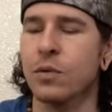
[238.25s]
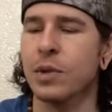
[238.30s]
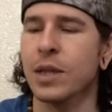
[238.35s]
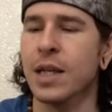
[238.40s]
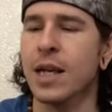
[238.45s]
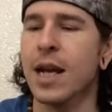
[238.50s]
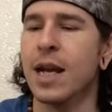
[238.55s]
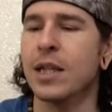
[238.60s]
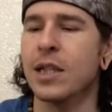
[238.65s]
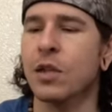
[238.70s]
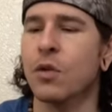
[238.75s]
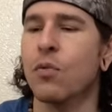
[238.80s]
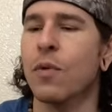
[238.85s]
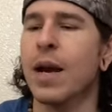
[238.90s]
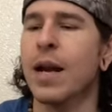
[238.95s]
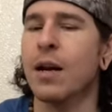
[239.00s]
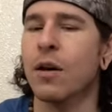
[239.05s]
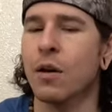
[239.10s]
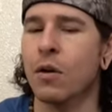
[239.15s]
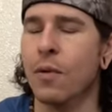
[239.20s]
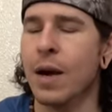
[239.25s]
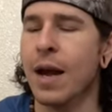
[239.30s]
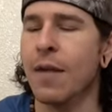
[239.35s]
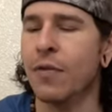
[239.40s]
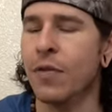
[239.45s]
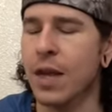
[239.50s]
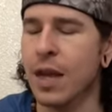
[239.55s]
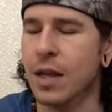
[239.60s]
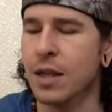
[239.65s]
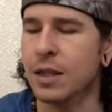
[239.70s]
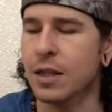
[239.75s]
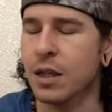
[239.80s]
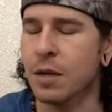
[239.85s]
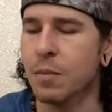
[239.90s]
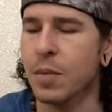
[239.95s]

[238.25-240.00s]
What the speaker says: what the next great or grand thing is going to